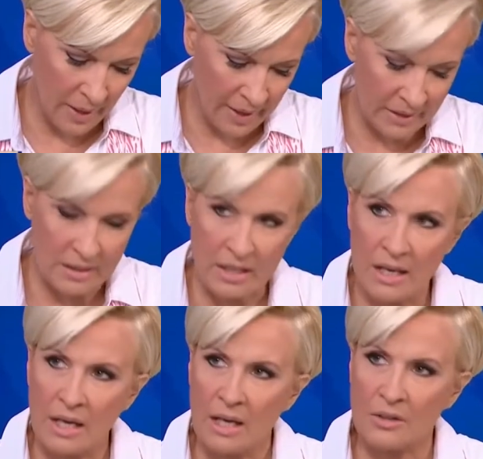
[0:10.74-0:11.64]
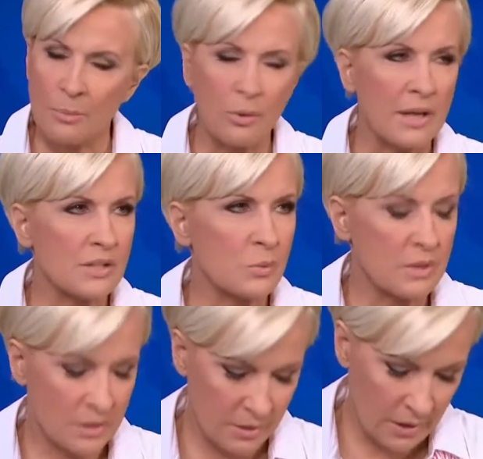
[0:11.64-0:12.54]
PACs, the press
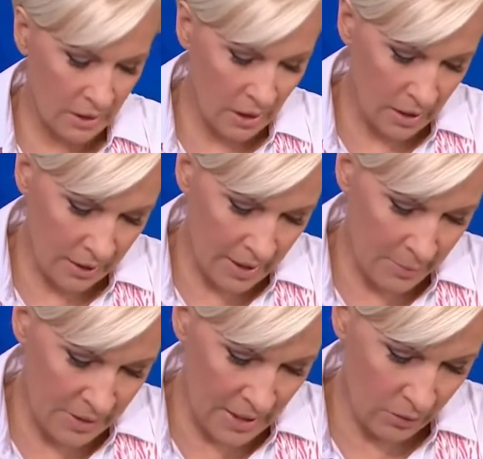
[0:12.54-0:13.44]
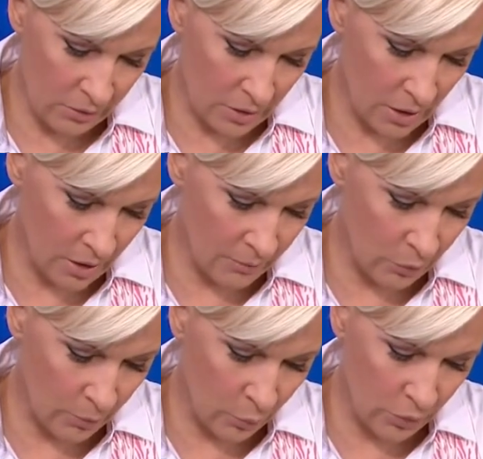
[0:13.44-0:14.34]
was uh, kept out. Um,
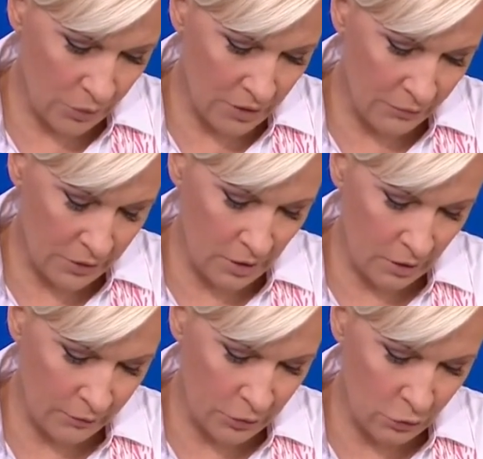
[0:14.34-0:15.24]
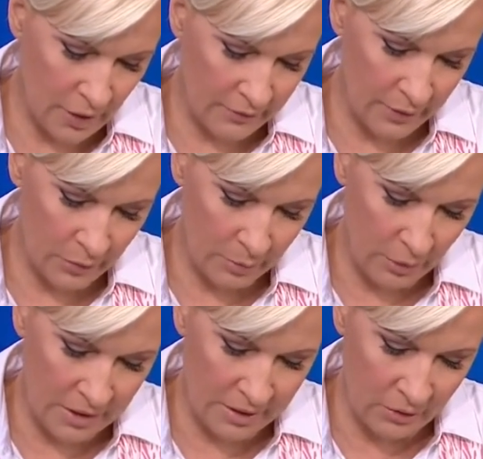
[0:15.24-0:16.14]
the reporters and photographers traveling with the
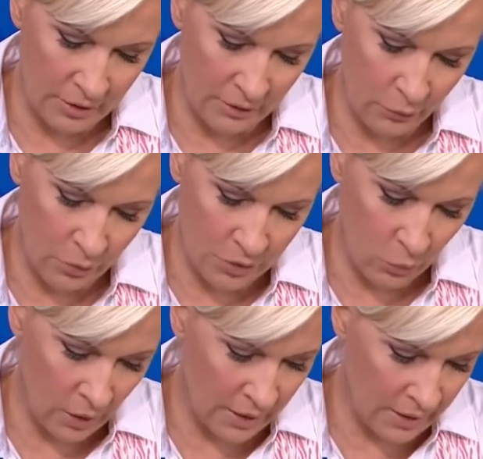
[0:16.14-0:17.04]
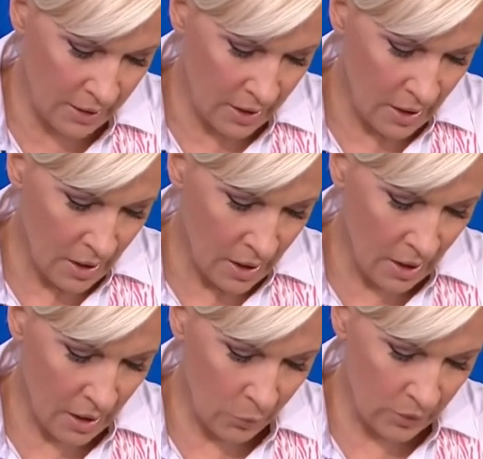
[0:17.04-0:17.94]
president on Air Force One
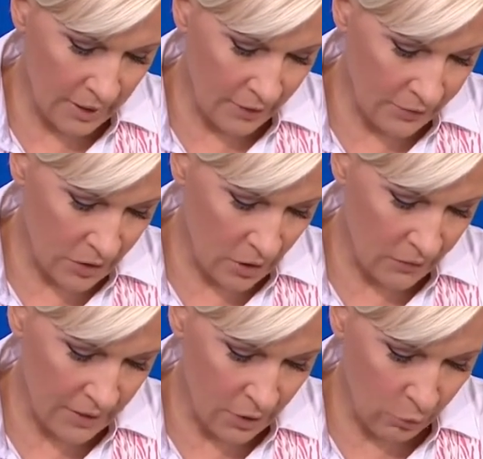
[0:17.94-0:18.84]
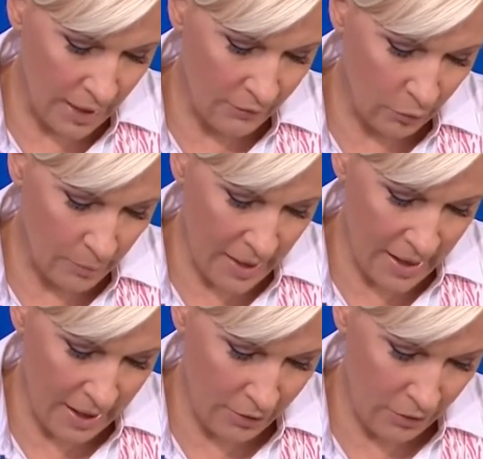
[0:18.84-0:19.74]
uh, were left on the gravel
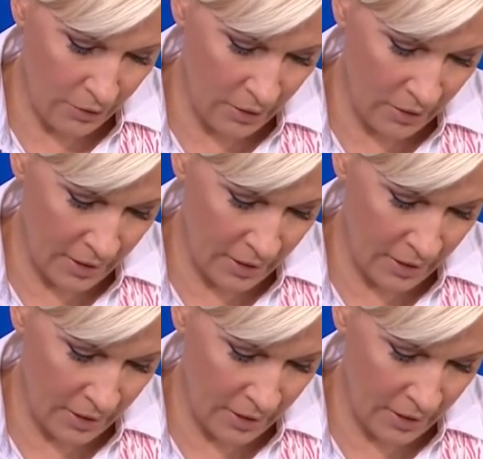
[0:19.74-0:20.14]
path uh,